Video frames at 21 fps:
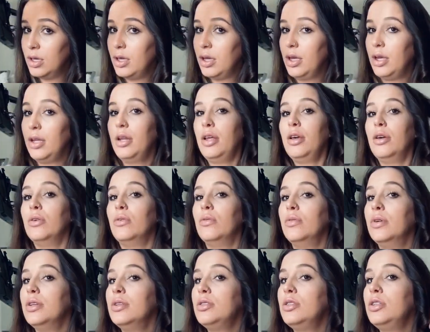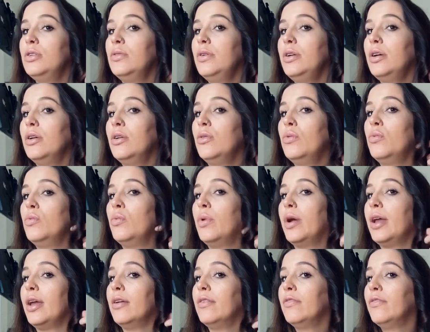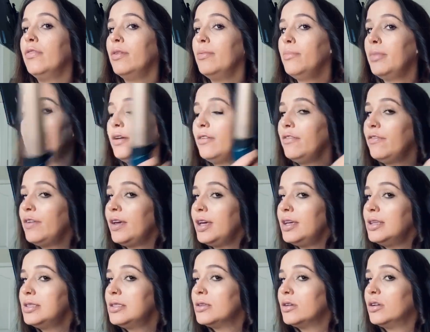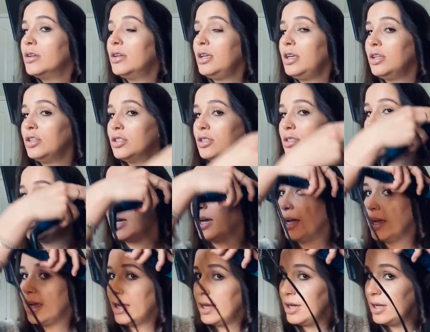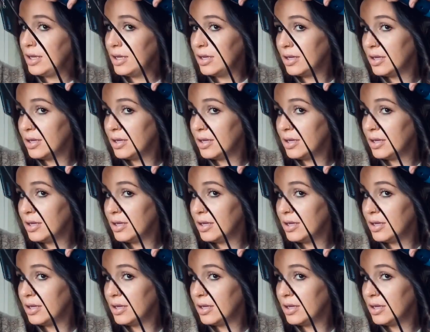And I always do it away from my face on each side.